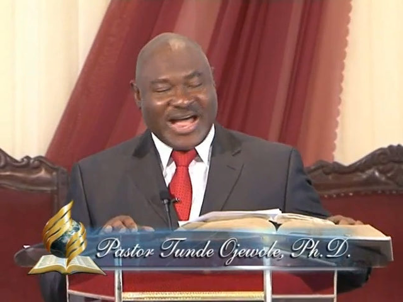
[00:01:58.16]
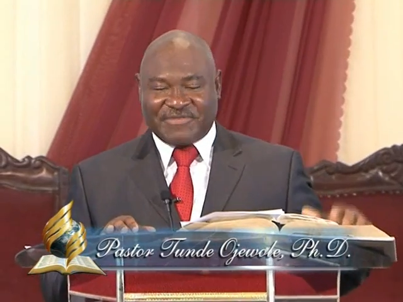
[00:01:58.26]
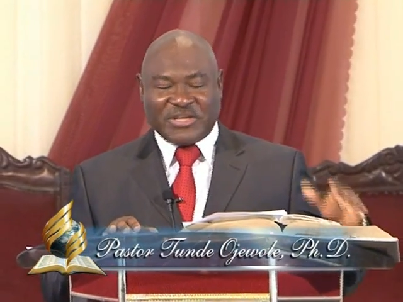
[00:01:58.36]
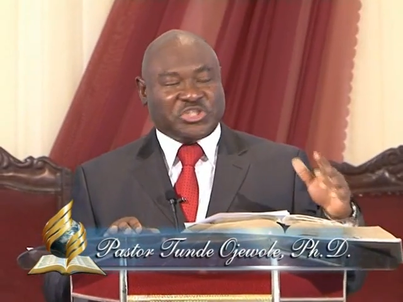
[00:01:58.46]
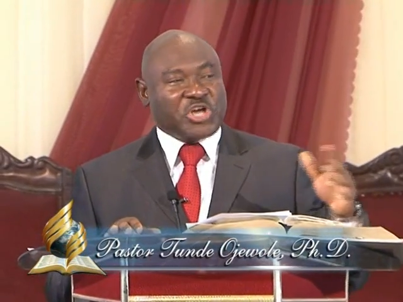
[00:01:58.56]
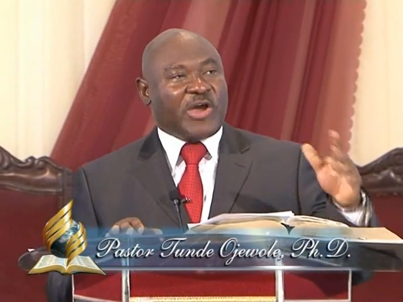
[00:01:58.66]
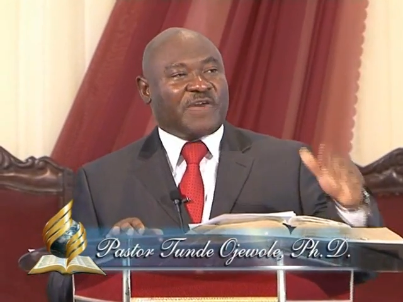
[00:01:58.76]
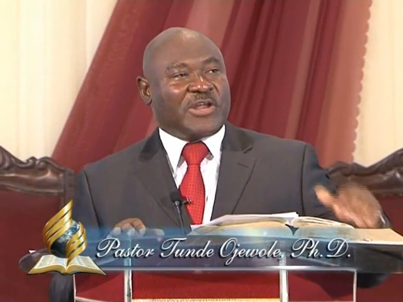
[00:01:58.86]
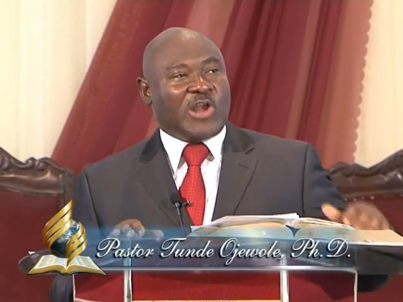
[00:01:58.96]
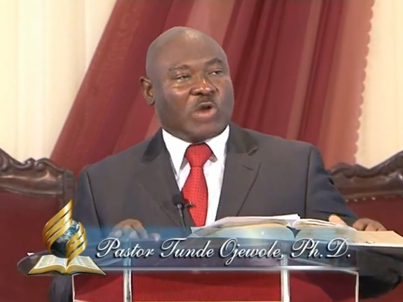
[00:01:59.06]
And the joy
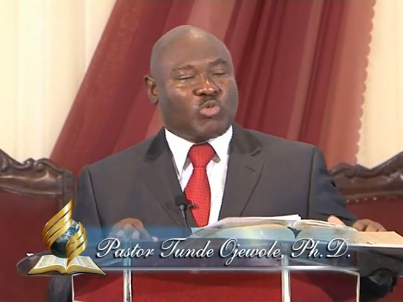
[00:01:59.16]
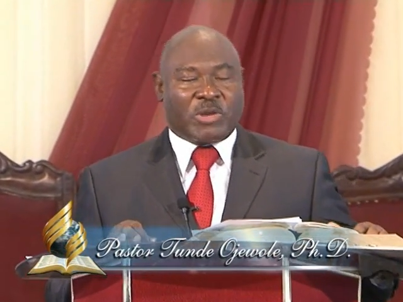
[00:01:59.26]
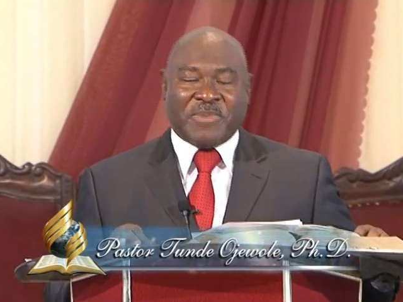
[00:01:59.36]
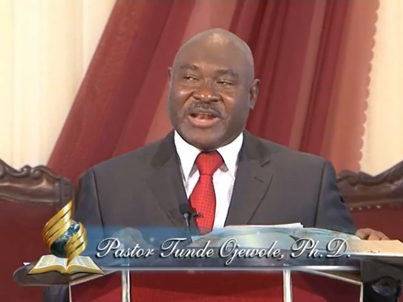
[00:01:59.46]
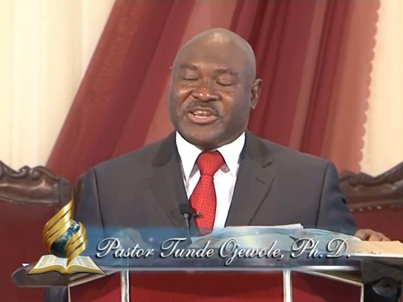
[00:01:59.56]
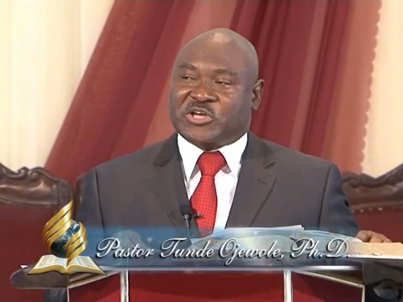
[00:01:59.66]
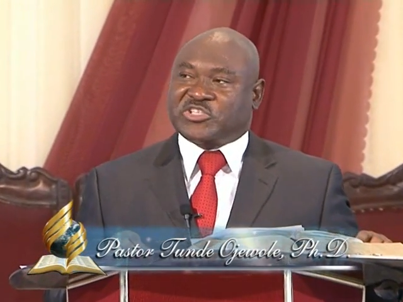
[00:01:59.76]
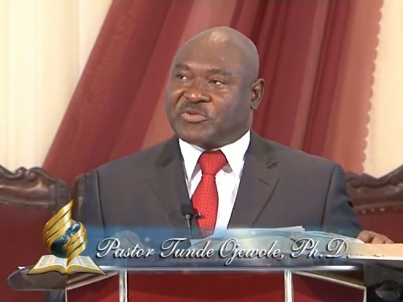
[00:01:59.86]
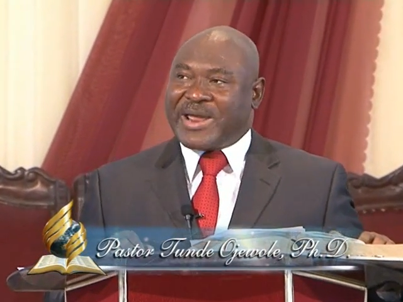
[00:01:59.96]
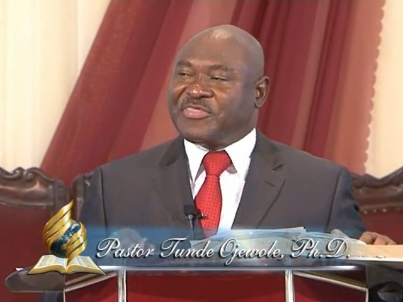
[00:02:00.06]
of the Lord will remain your
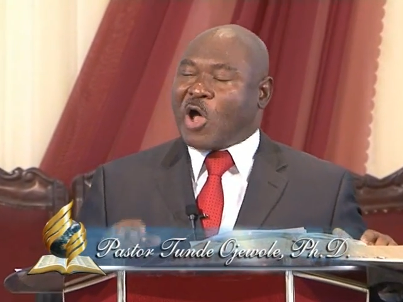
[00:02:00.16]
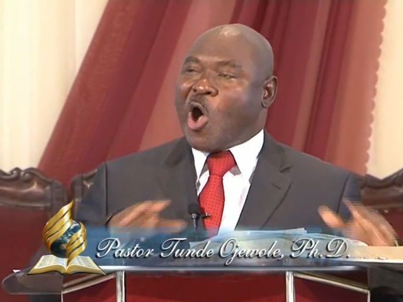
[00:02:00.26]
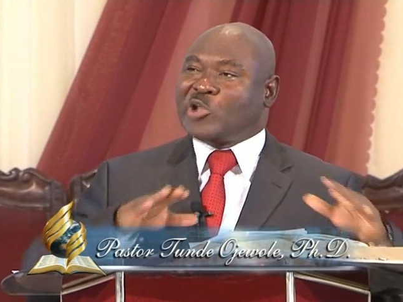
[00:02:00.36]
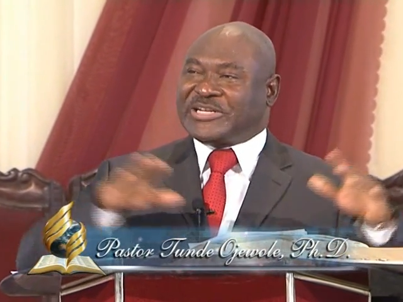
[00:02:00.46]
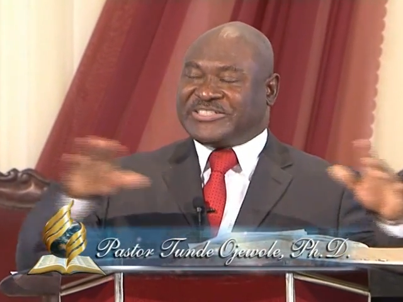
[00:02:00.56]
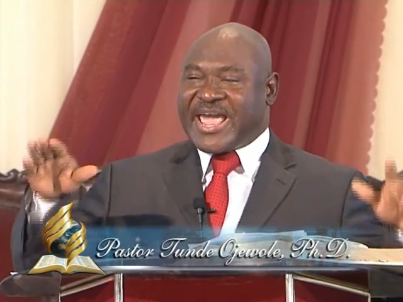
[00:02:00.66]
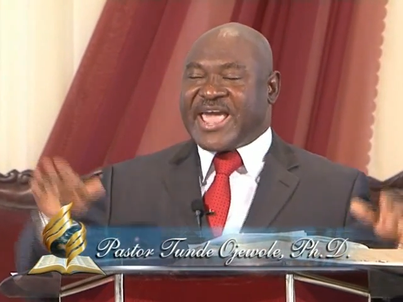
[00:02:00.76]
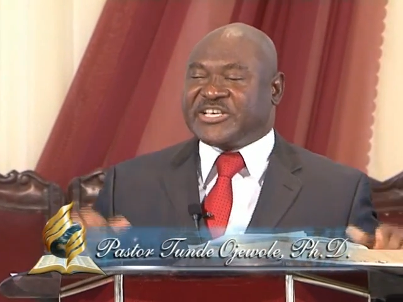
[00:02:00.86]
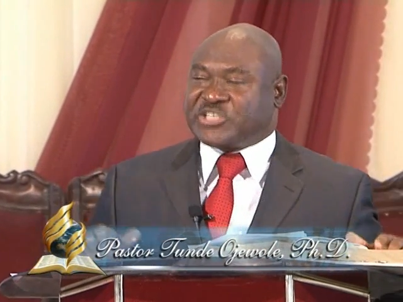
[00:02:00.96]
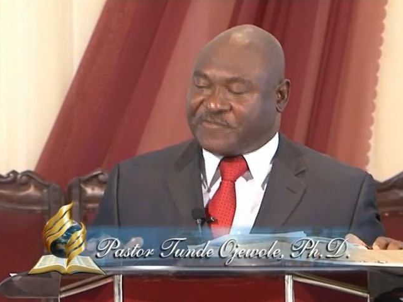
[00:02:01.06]
strength all the
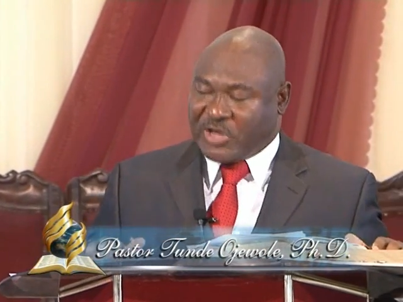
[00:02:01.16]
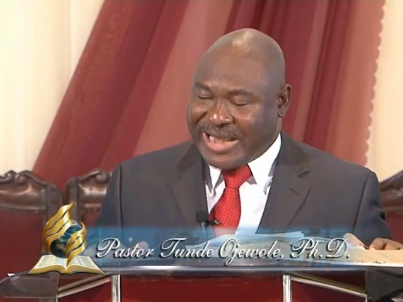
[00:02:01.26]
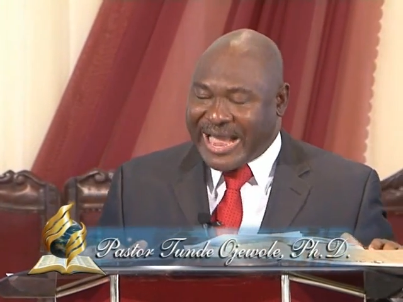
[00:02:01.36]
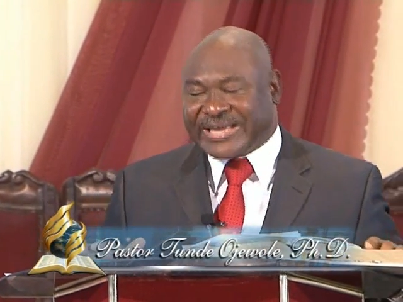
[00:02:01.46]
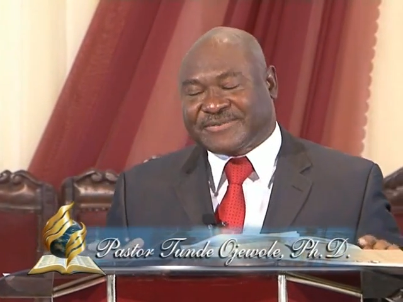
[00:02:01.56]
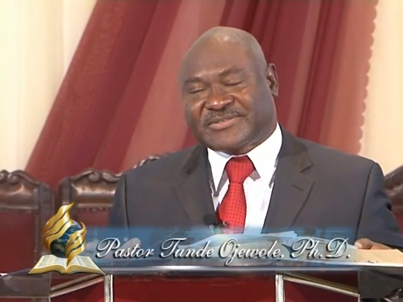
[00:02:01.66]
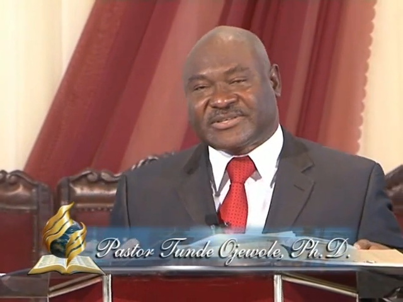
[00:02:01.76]
days of your life.